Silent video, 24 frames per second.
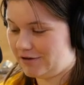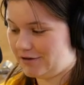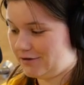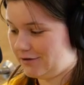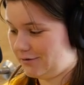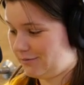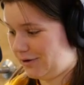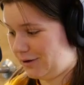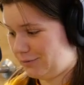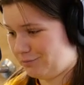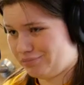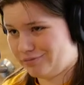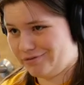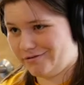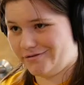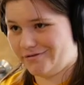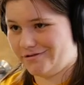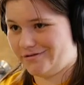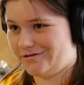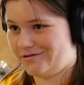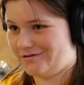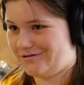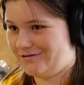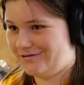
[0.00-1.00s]
And I'm like,
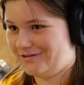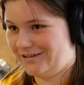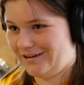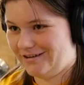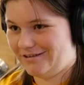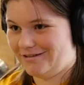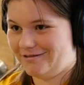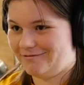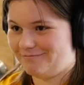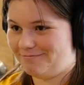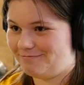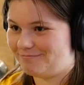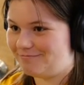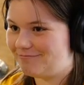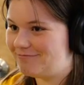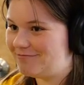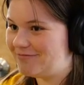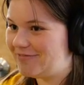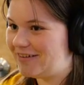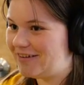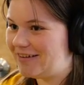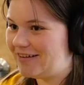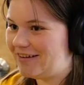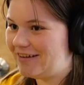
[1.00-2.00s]
take them.
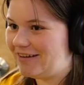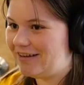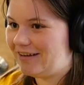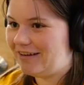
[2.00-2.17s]
Yeah.